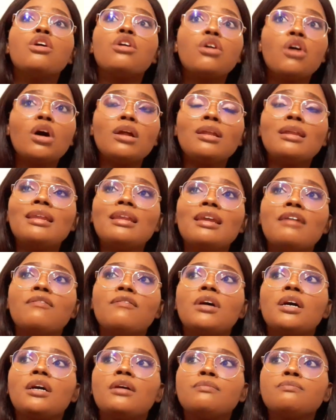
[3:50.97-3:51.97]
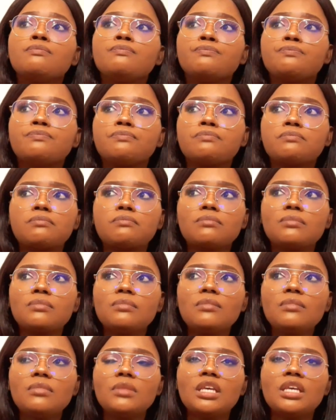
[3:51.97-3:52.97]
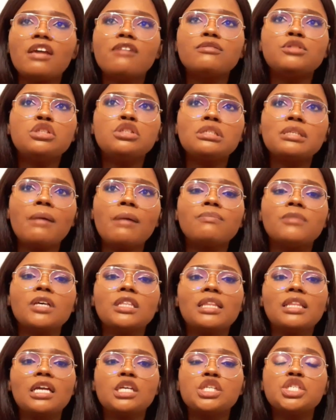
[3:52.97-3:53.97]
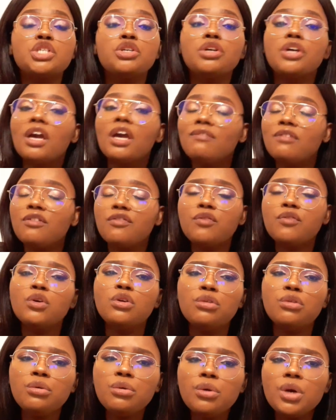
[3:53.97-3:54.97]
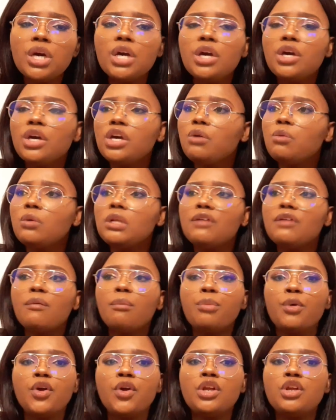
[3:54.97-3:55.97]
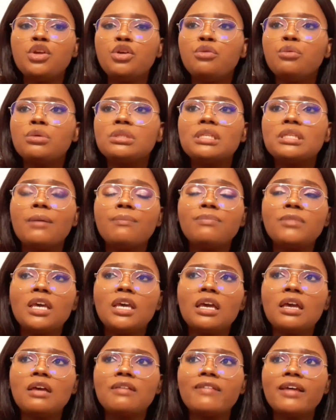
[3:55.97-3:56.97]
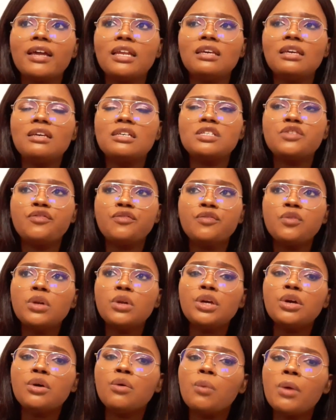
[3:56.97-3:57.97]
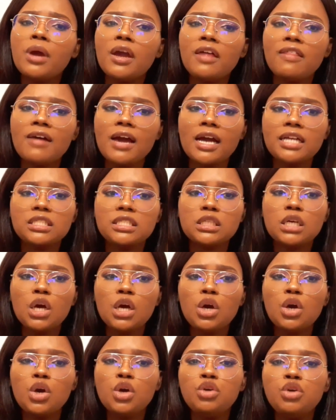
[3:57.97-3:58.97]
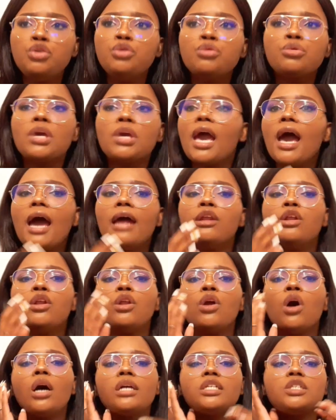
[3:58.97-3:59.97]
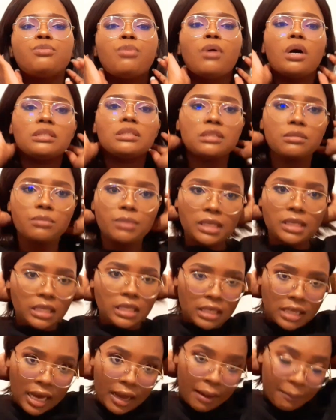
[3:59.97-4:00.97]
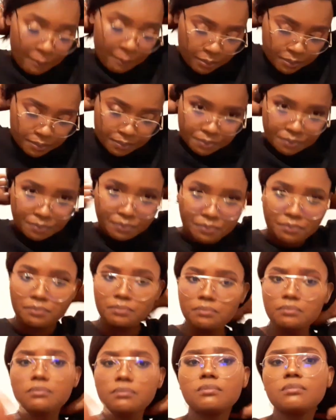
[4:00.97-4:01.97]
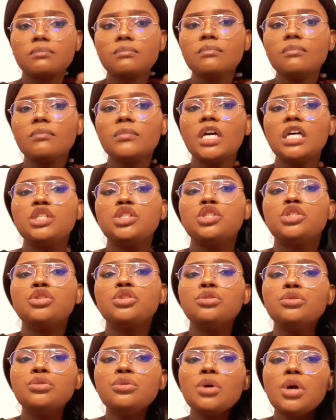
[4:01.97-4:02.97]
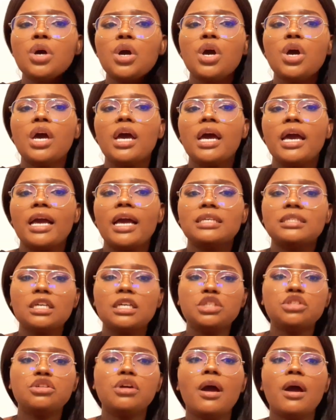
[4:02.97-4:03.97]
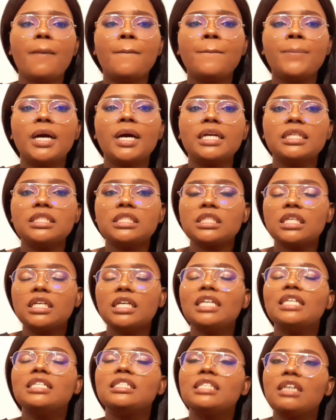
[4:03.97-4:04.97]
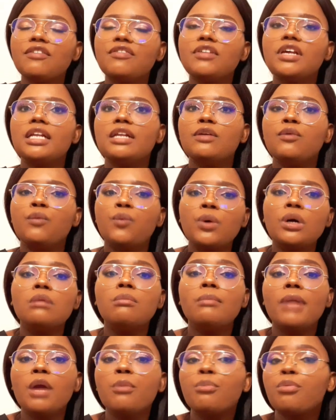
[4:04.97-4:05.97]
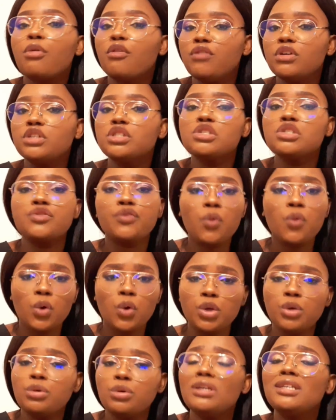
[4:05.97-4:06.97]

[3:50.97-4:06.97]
God never gives you something that is too heavy for you. He will never burden you with something that he is fully aware that you cannot possibly um, do, et cetera. But he definitely will make provisions for you.